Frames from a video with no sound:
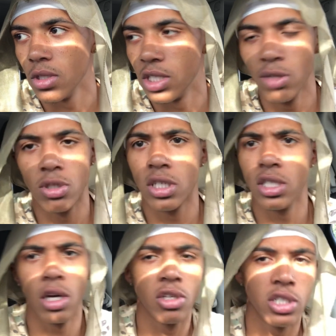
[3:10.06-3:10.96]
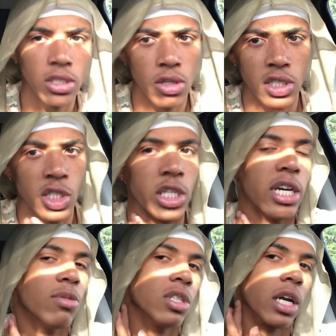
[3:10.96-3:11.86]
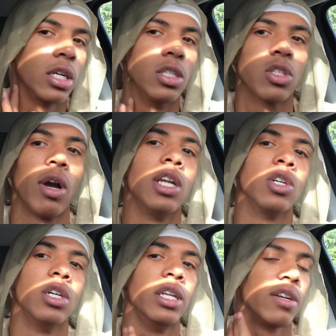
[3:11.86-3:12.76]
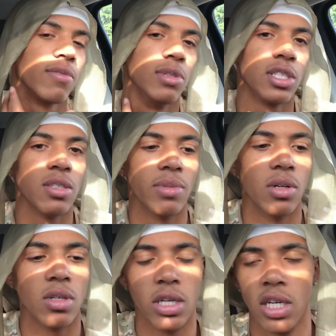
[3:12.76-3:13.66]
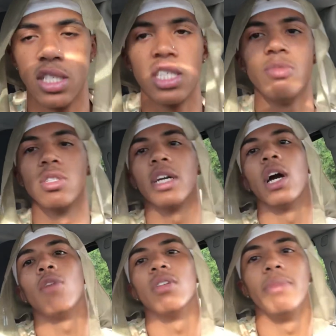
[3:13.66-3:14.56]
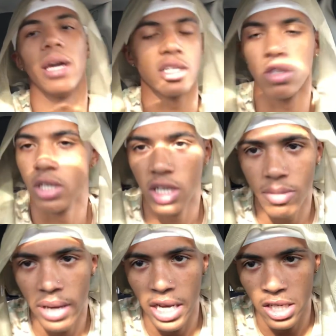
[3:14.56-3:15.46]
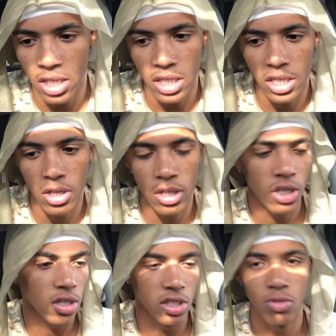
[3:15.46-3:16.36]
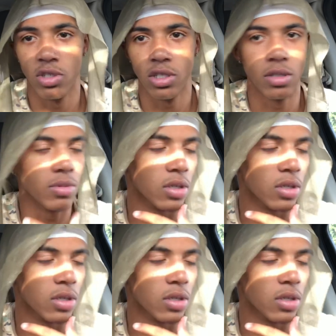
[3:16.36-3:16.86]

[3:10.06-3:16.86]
She was good. Only thing she had was like a scratch on her neck from the seatbelt, and her seat was laying all the way back, so the airbag and none didn't hit her or nothing because she was asleep.